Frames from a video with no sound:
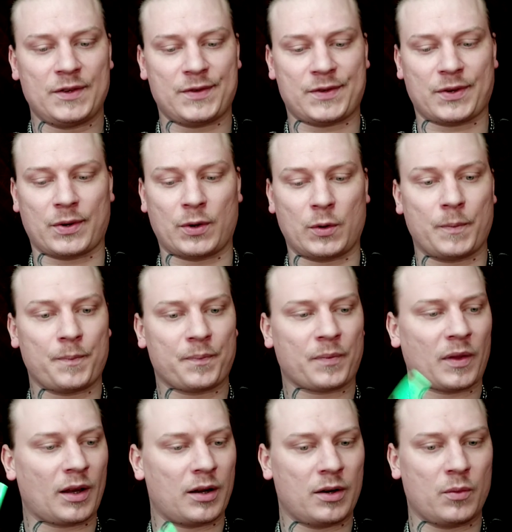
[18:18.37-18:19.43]
so
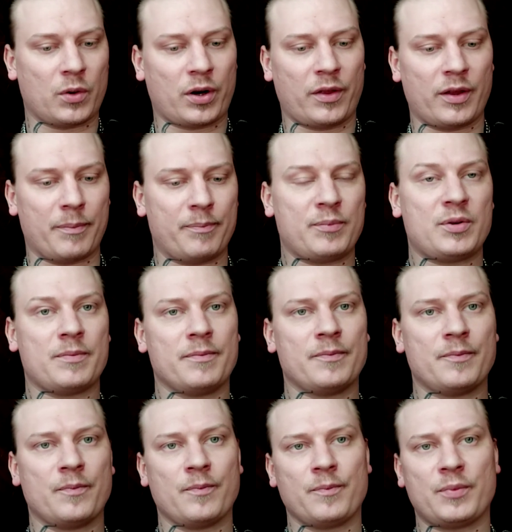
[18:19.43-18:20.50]
one of the
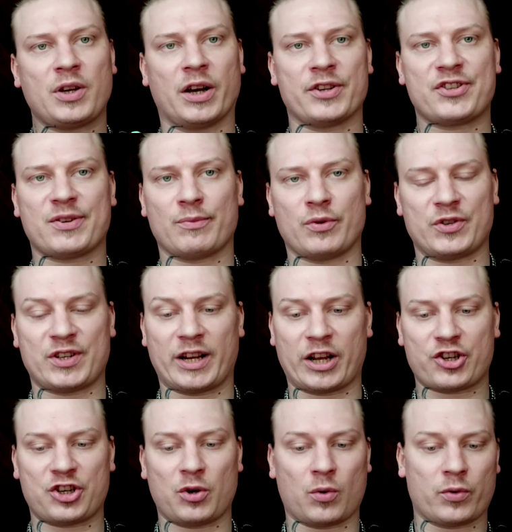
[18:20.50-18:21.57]
customers that
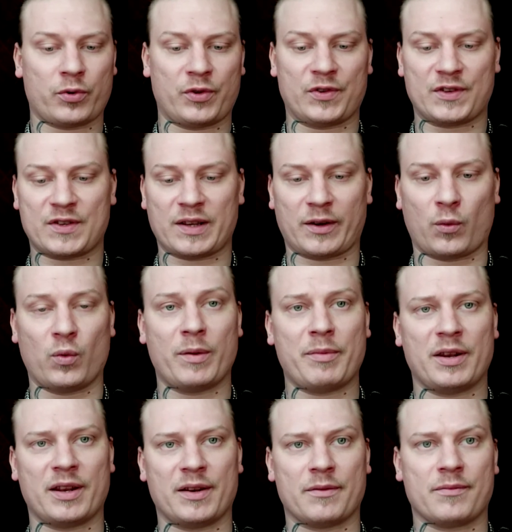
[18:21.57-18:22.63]
actually order these, like
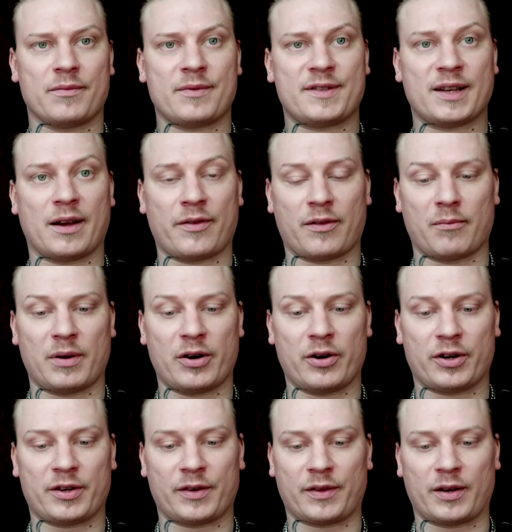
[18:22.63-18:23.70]
women in South
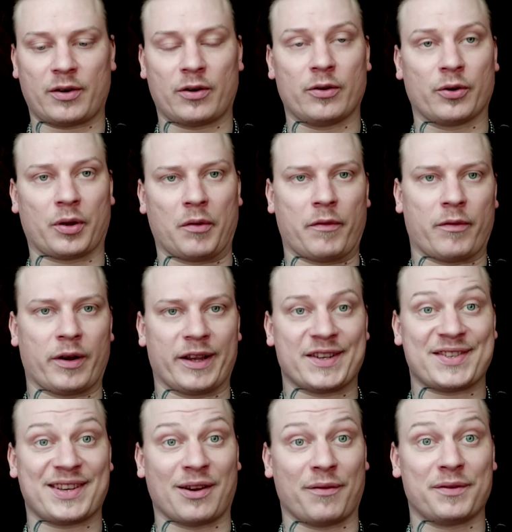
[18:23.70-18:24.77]
America that are looking for
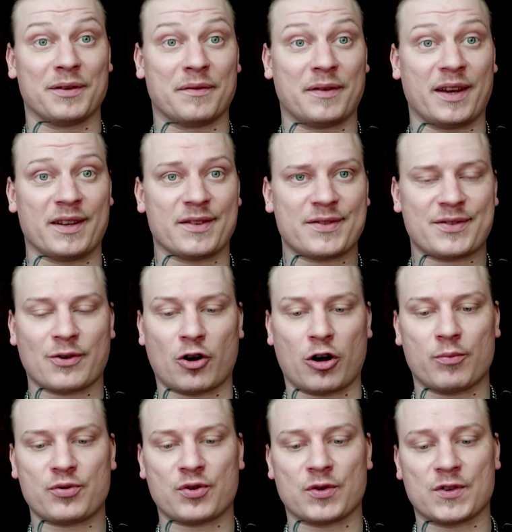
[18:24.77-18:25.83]
like self-defense
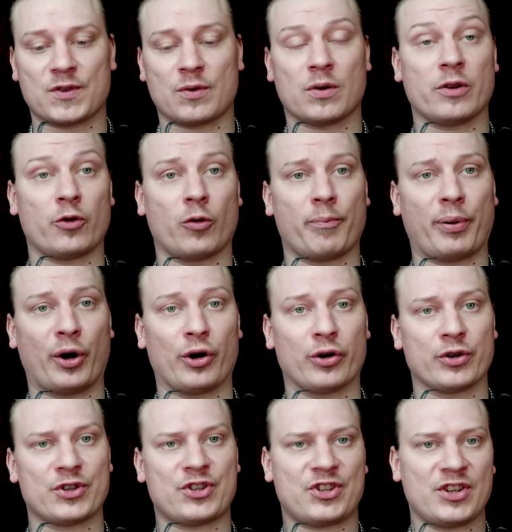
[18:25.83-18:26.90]
options or little
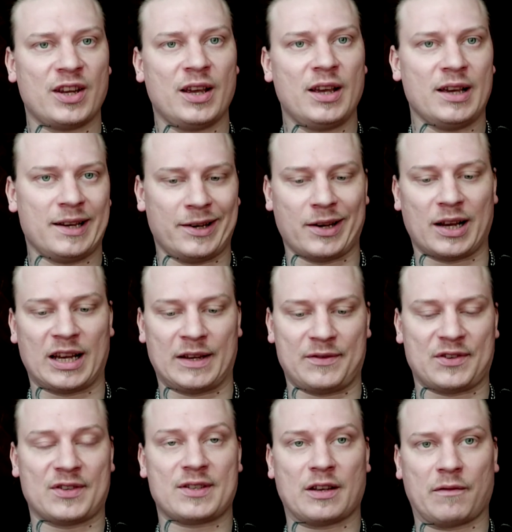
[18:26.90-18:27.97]
purse
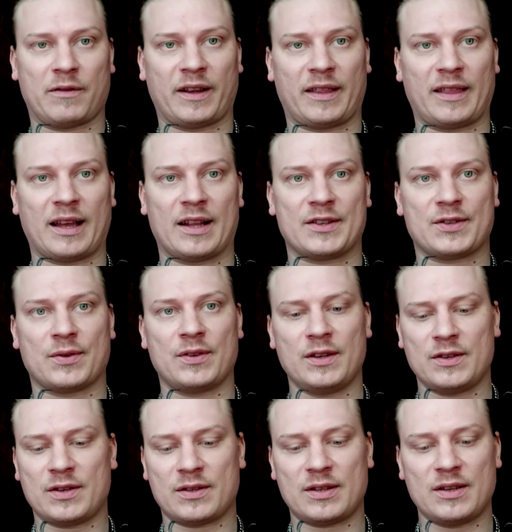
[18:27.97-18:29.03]
knives and stuff like that. So
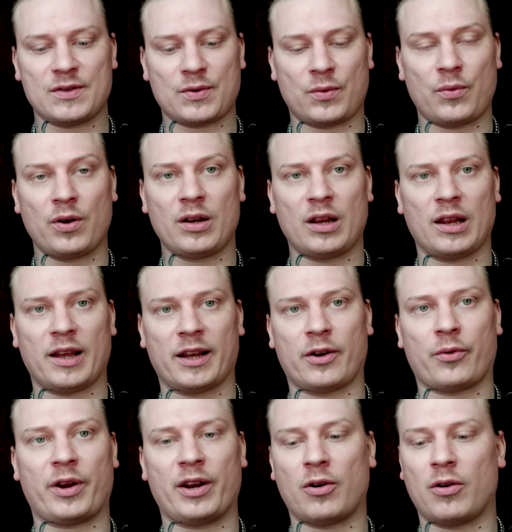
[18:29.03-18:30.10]
these are really like
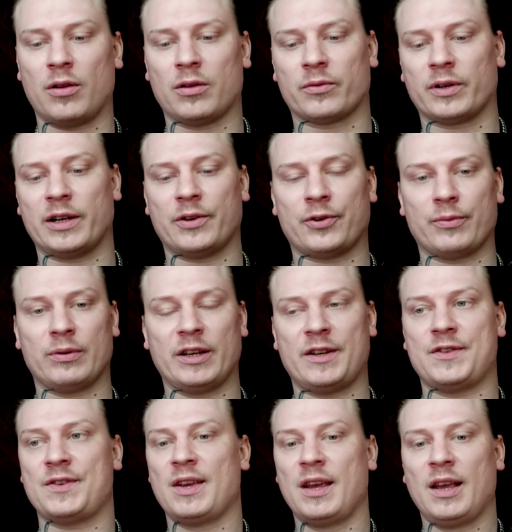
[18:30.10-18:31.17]
great all-arounder
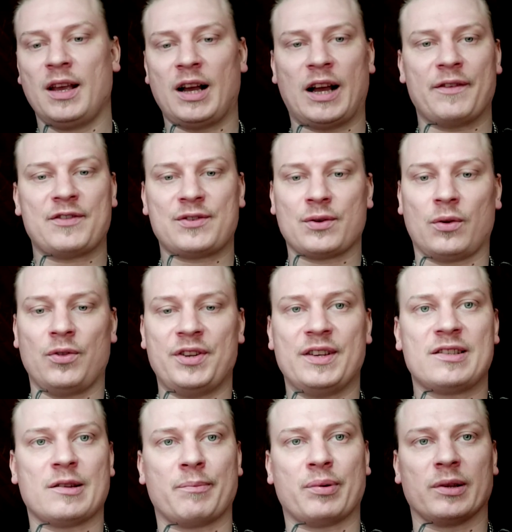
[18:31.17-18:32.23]
blades. I've sold
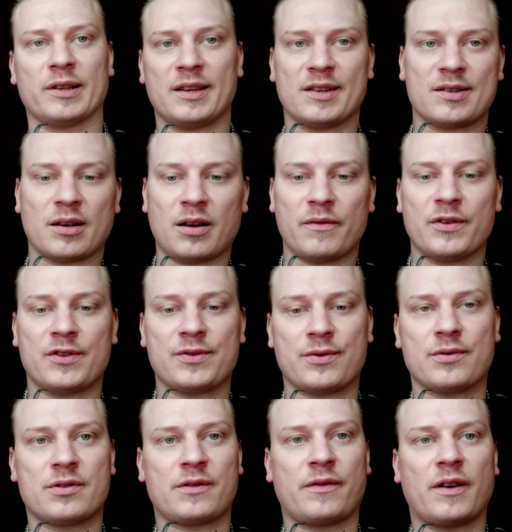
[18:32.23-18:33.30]
these to police
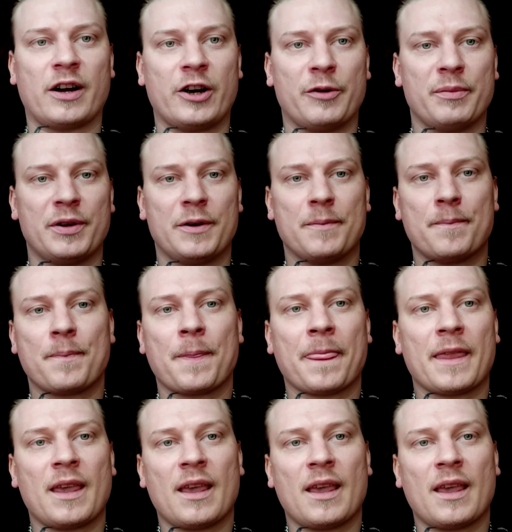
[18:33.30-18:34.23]
officers, firemen,